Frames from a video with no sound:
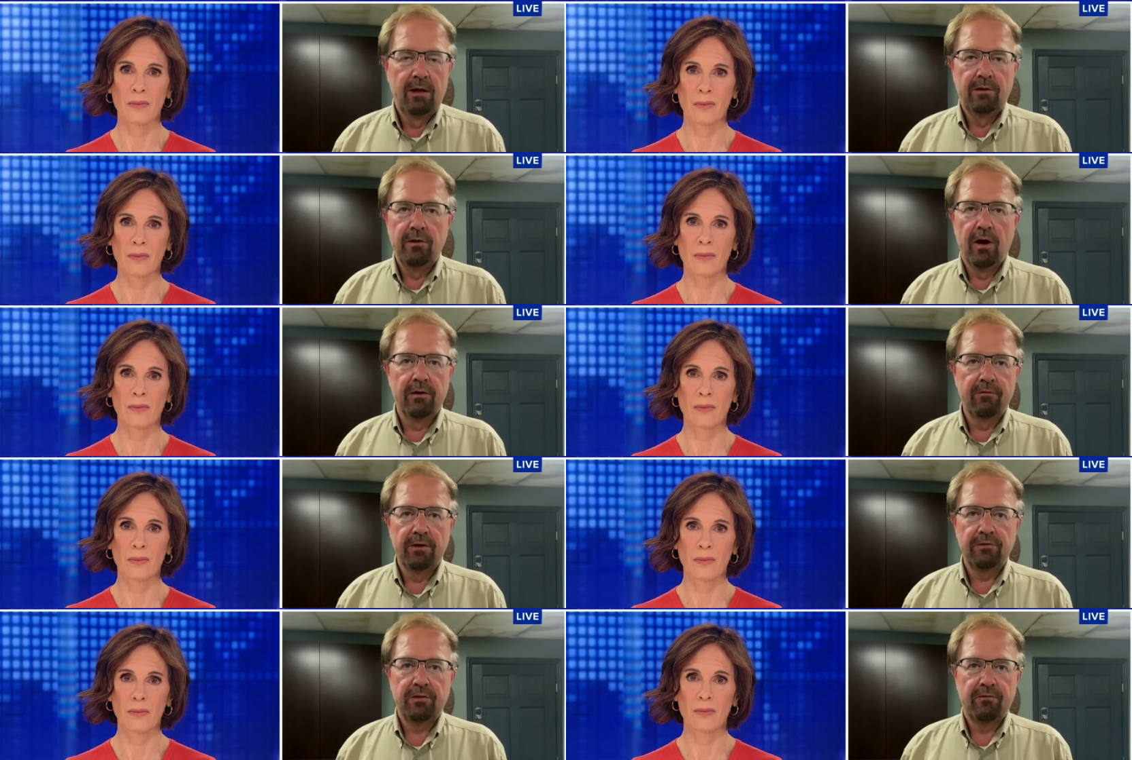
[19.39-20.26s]
Speaker 1: None of
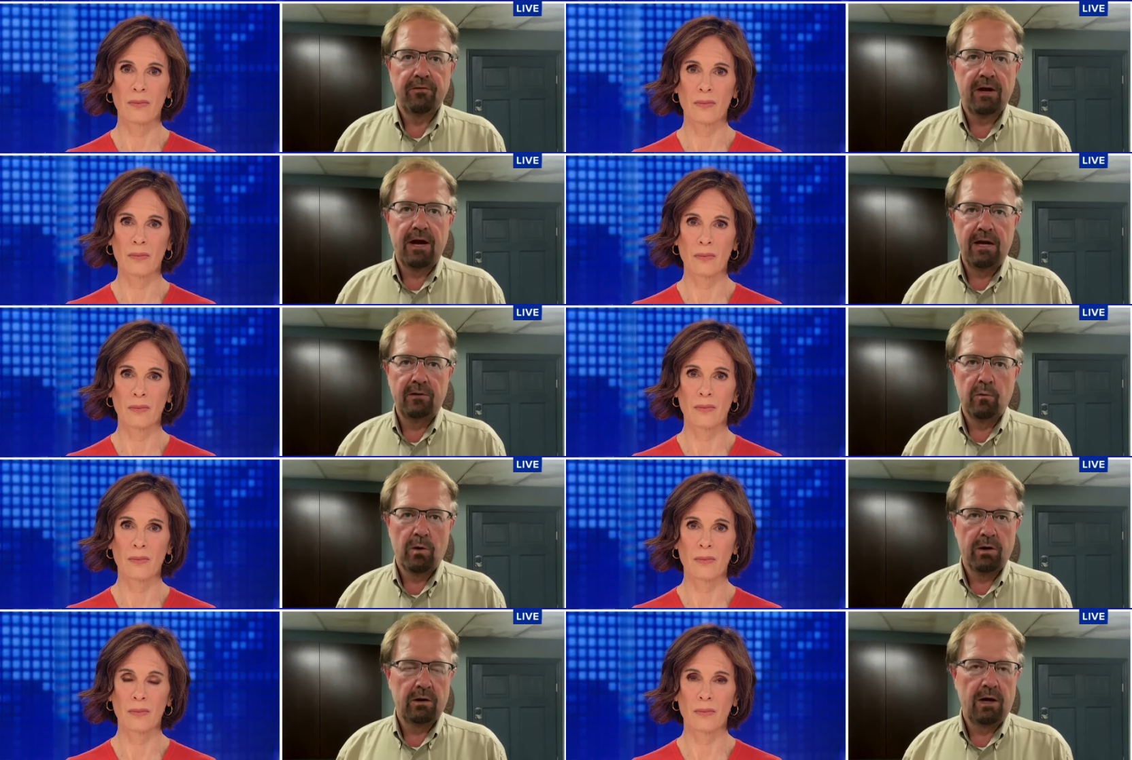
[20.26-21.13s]
us have forgotten
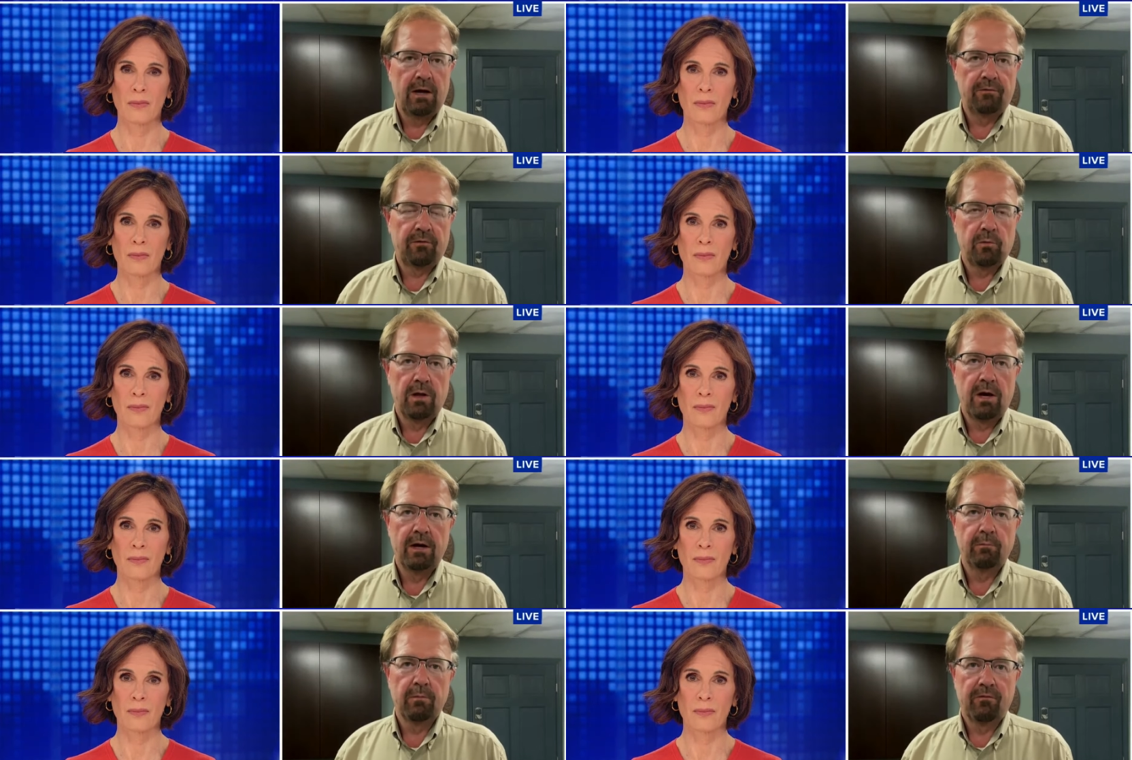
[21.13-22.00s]
what our lives were
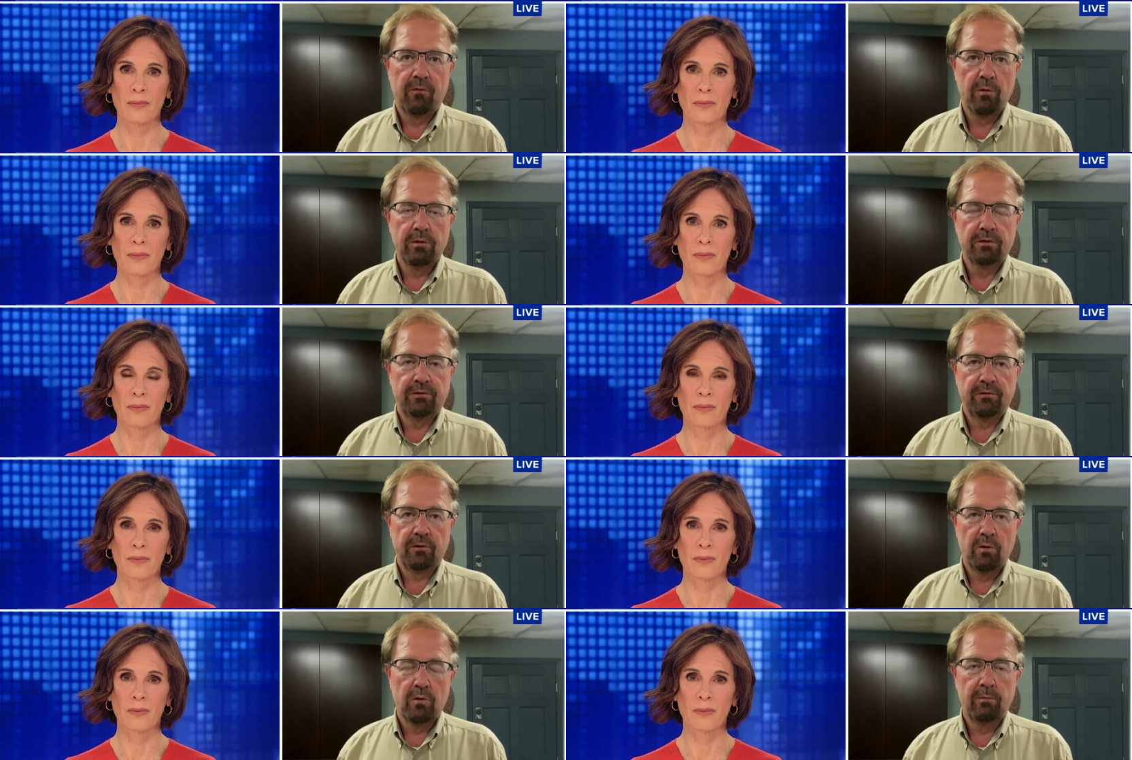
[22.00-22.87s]
like before this
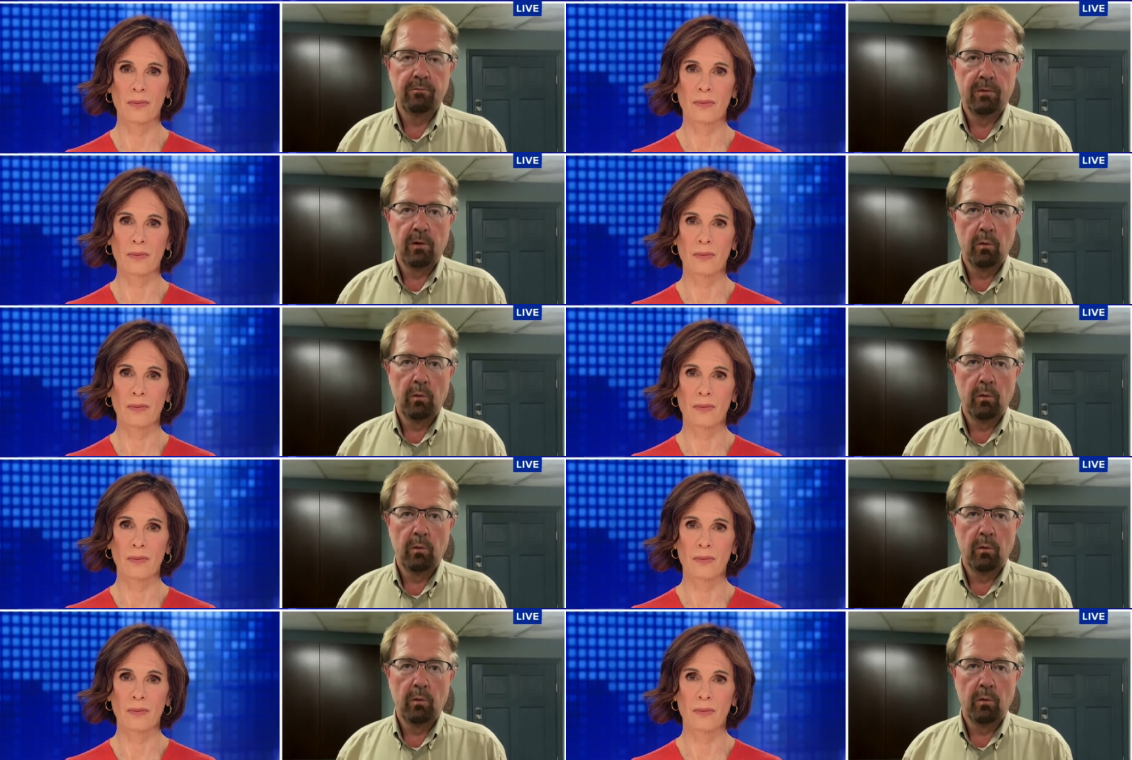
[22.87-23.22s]
storm.